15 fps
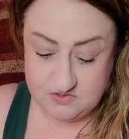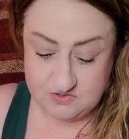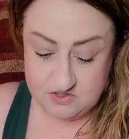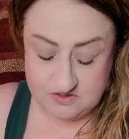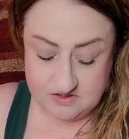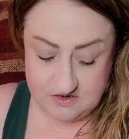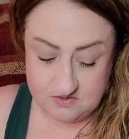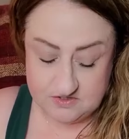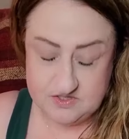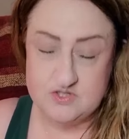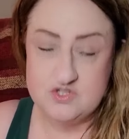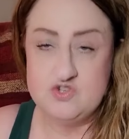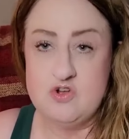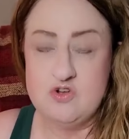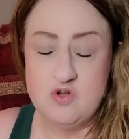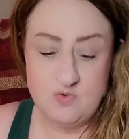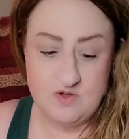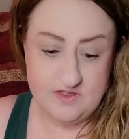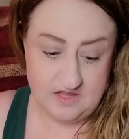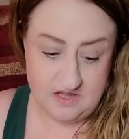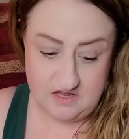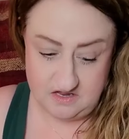There was a struggle
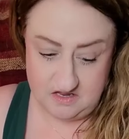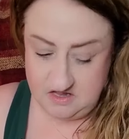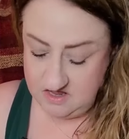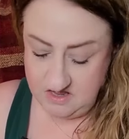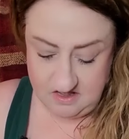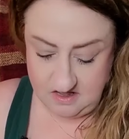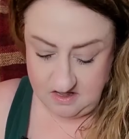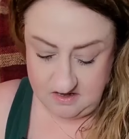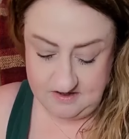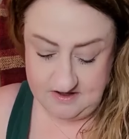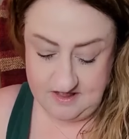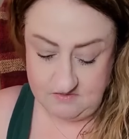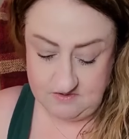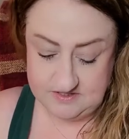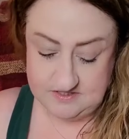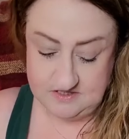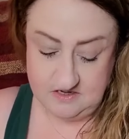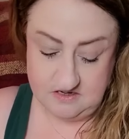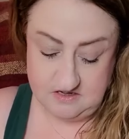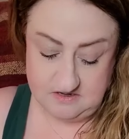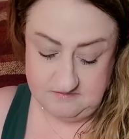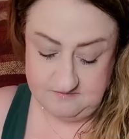with it, and now it's
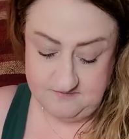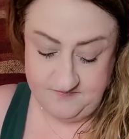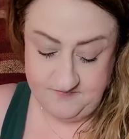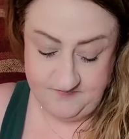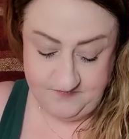gone.